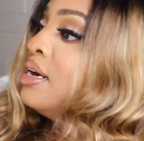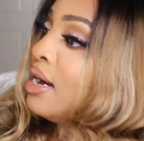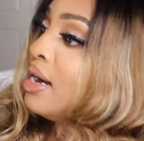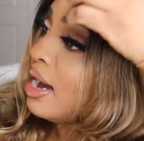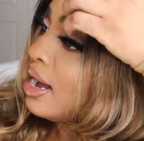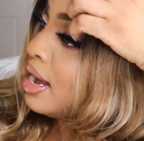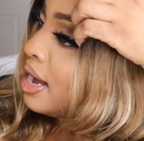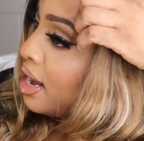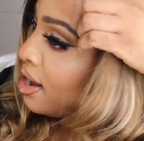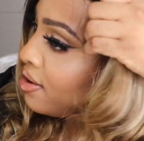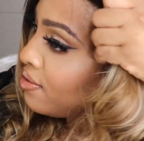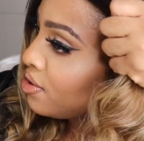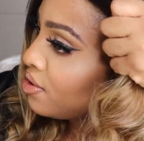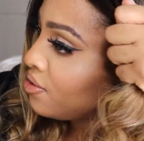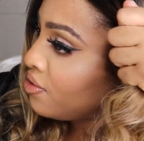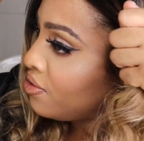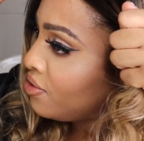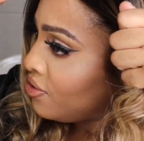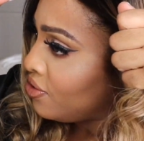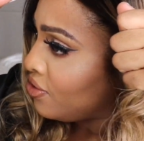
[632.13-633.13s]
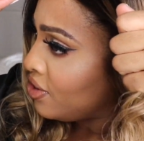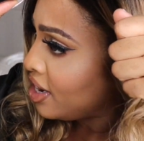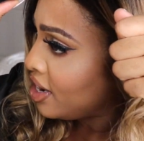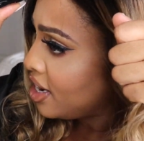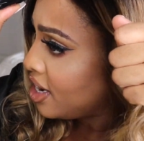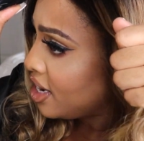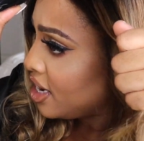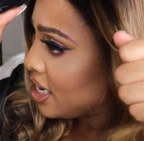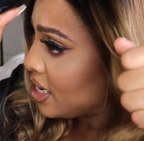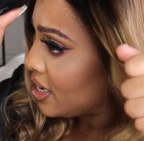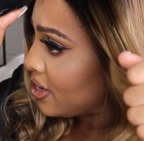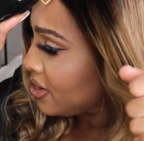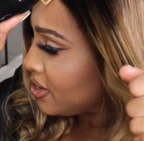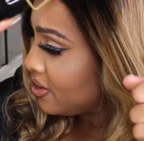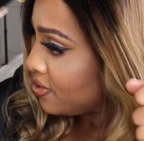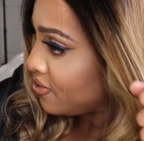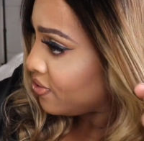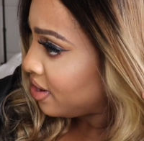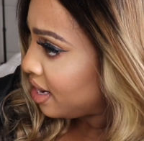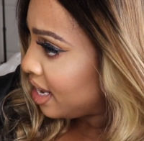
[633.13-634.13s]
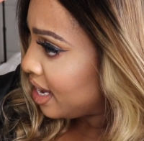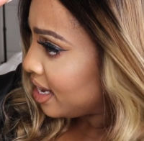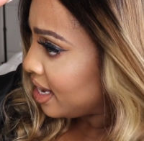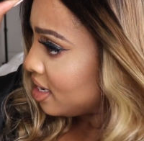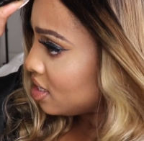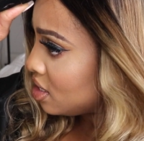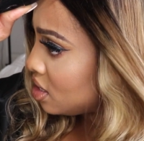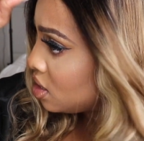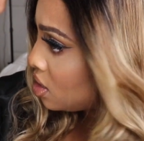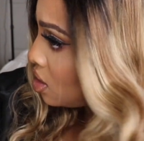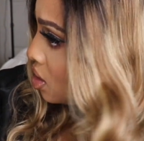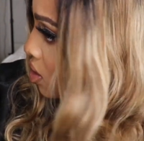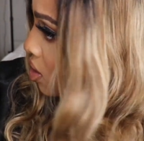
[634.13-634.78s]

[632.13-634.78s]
I have a very flat,